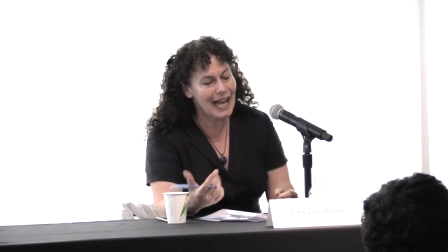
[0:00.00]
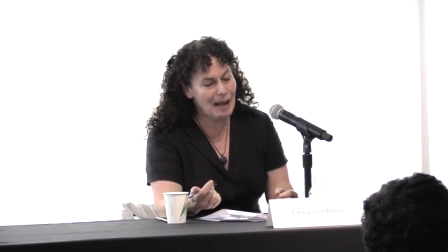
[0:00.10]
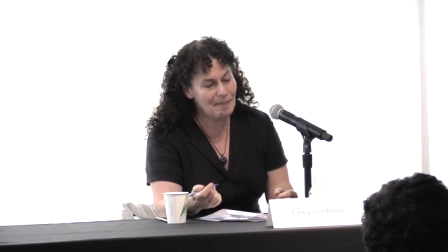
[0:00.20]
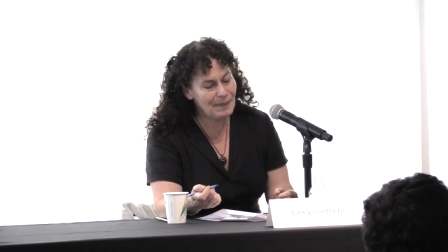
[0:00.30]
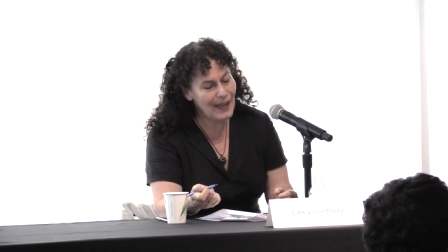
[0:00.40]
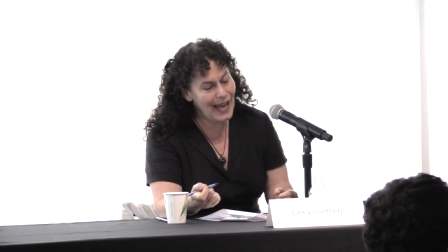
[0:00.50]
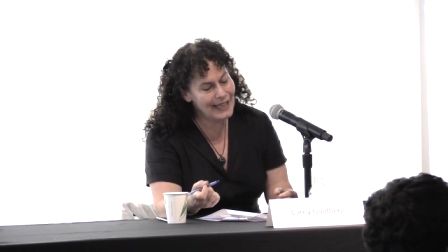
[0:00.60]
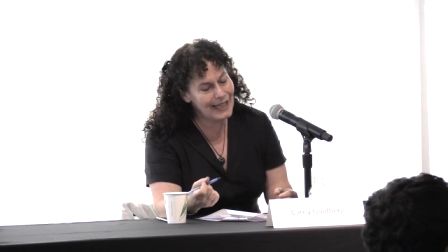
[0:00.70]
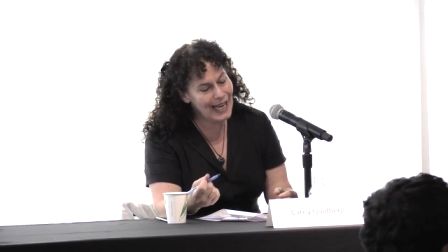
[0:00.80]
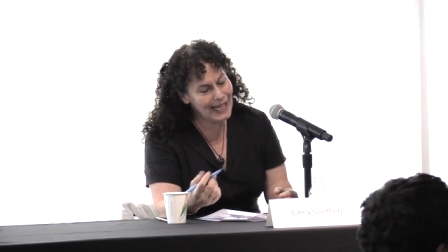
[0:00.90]
Um,
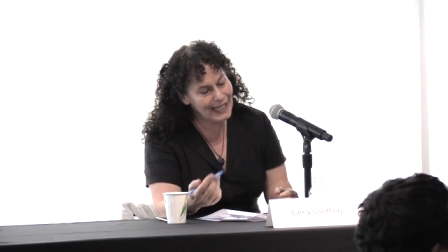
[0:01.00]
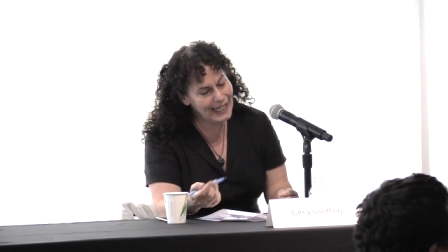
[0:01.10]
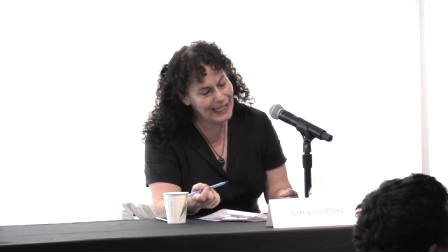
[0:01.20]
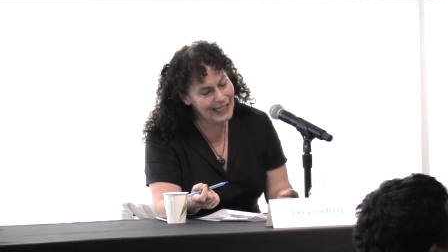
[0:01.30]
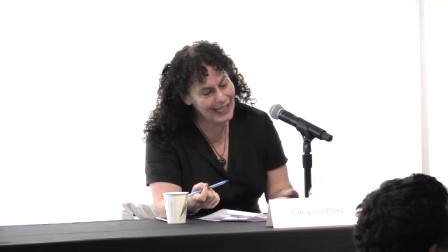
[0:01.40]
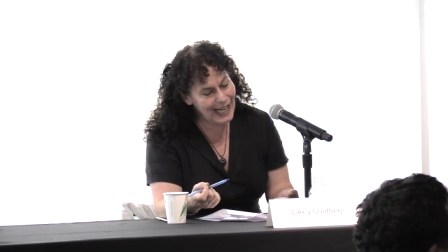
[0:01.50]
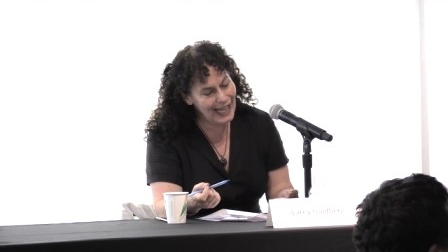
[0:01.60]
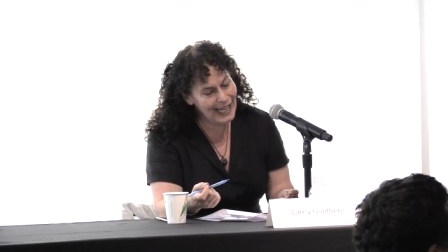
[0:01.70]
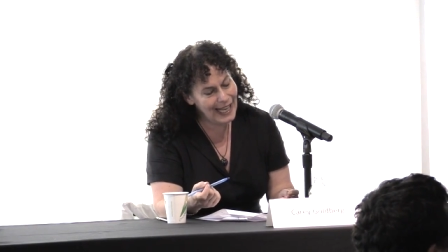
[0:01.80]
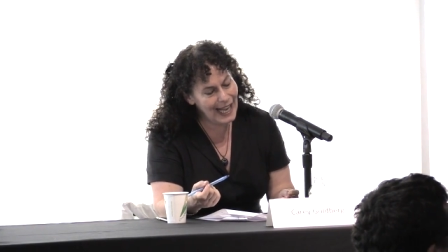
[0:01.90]
and then
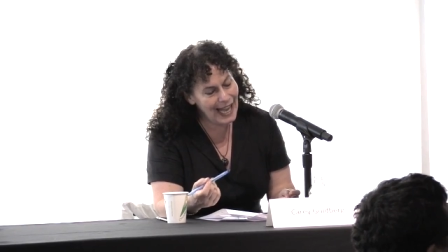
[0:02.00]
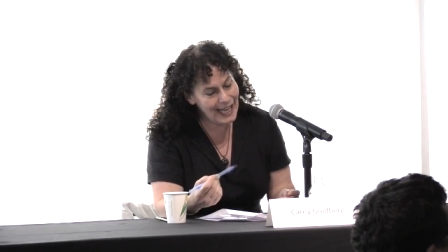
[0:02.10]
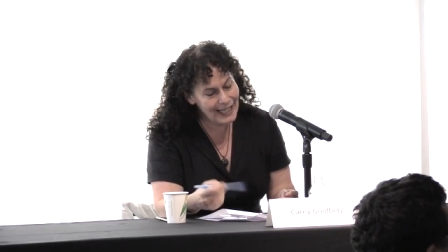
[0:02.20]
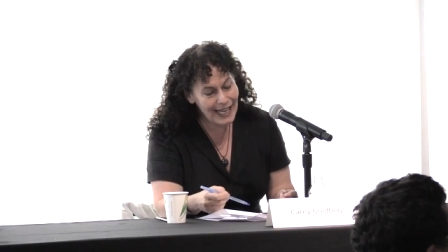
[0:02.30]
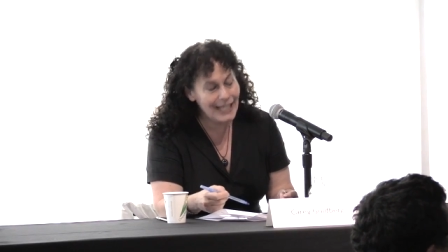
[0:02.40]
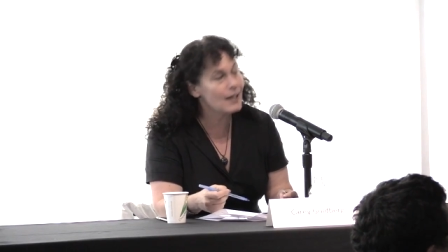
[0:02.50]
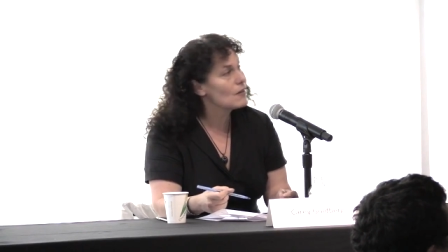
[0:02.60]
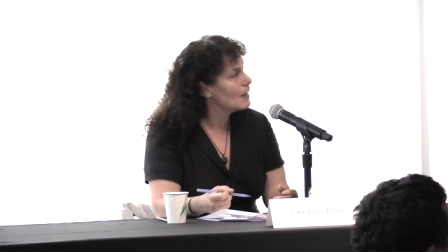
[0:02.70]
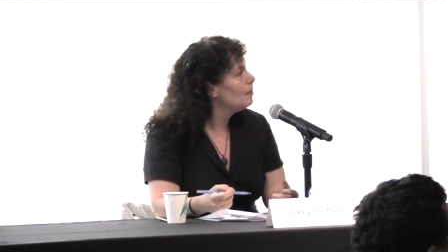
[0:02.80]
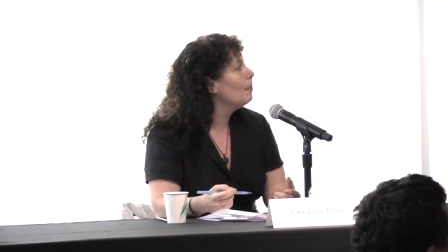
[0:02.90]
uh, and then
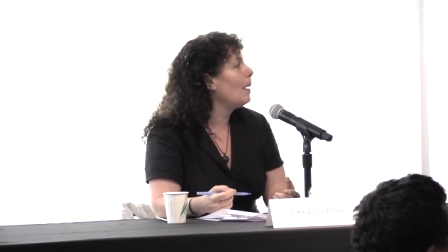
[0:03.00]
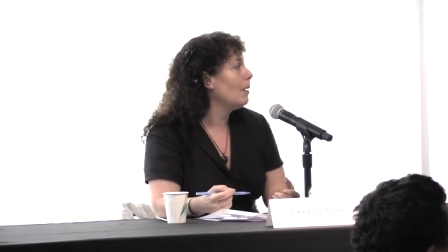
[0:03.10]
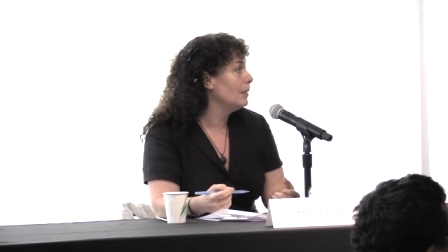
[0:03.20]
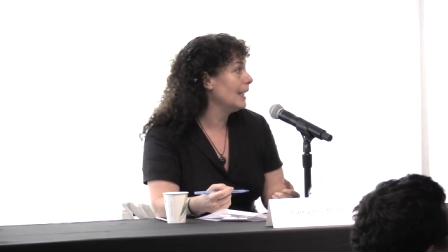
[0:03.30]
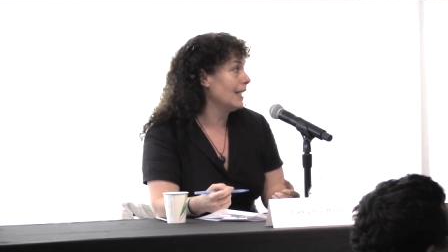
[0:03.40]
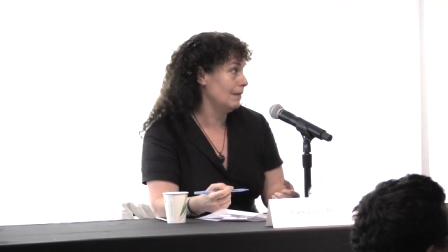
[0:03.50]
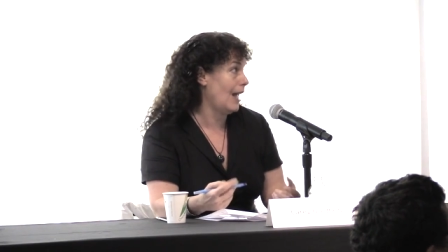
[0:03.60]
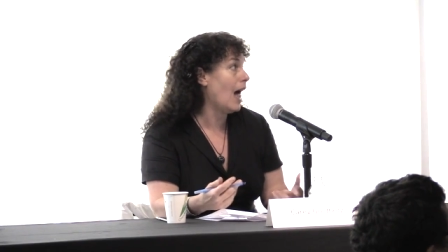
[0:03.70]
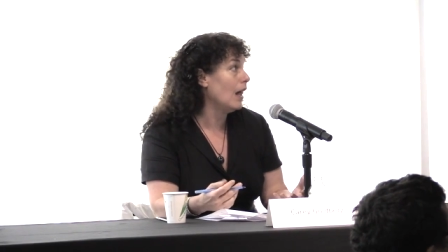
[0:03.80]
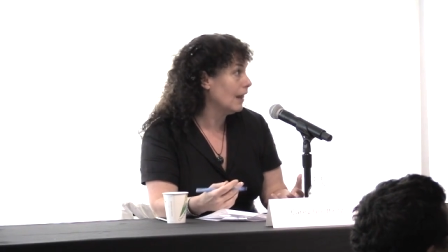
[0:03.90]
here's the public
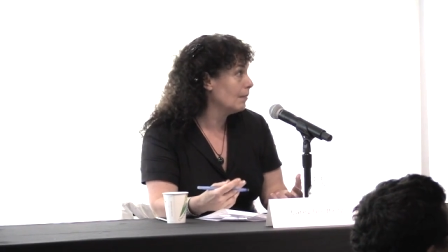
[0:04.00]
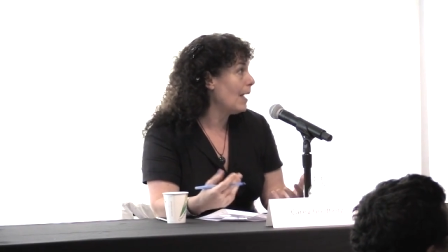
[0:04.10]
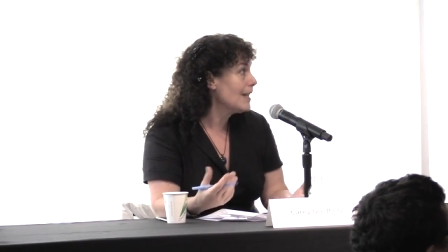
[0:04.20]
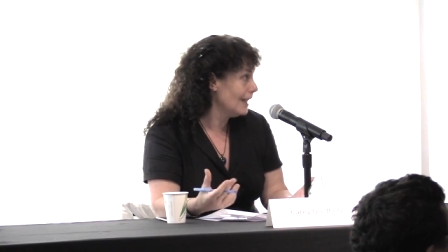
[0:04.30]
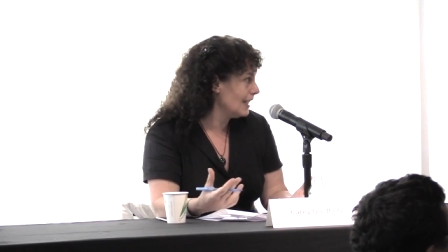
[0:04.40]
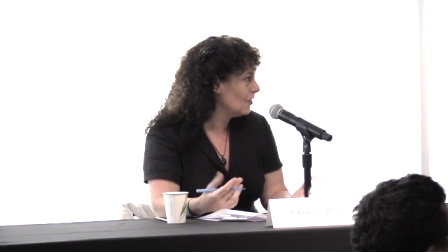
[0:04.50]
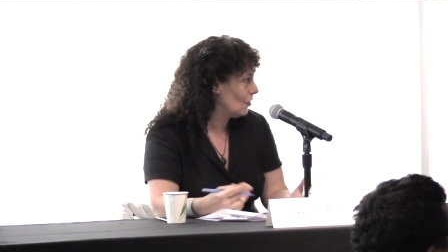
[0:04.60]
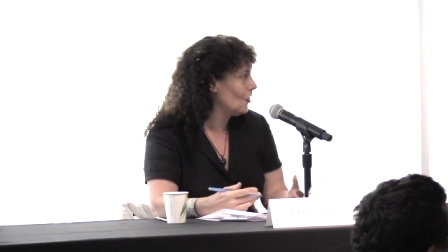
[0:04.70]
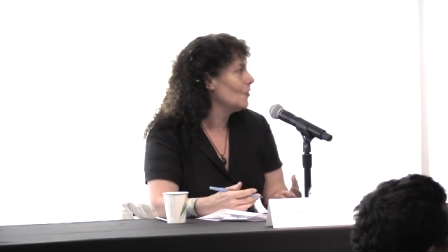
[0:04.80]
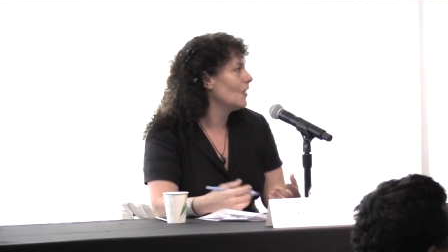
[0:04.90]
health
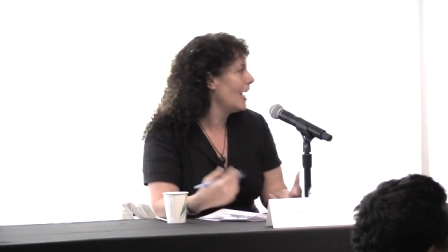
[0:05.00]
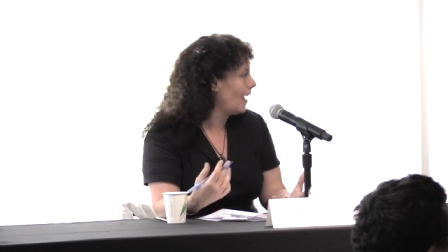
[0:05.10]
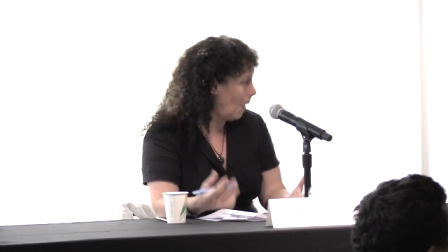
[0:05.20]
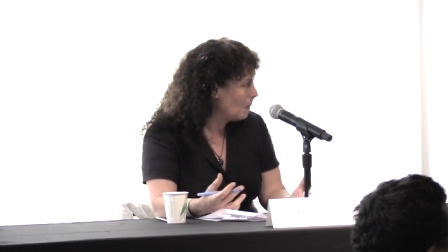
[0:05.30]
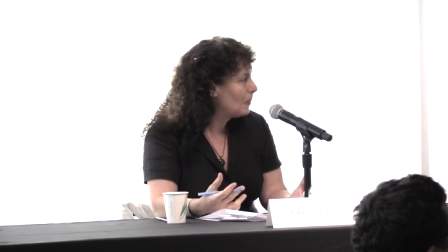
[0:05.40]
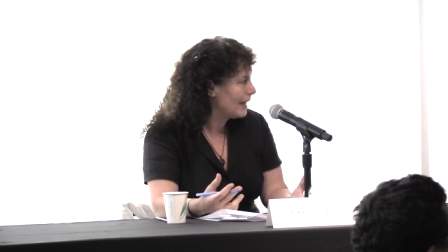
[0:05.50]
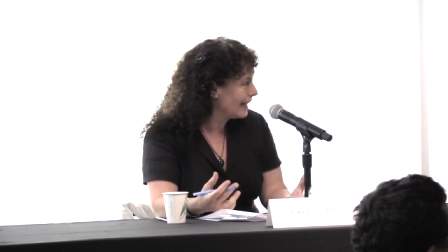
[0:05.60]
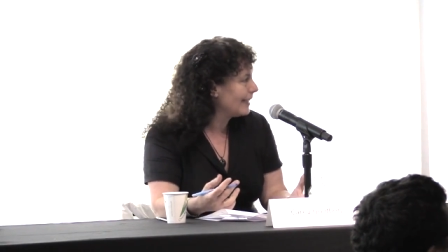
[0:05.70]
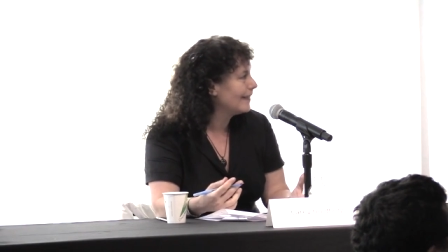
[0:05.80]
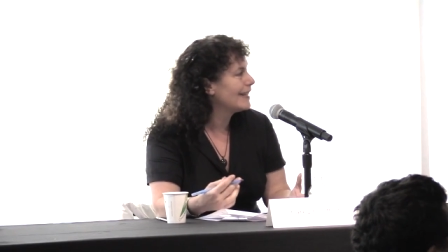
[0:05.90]
message to take home
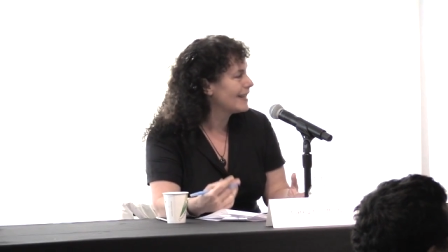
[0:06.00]
with you.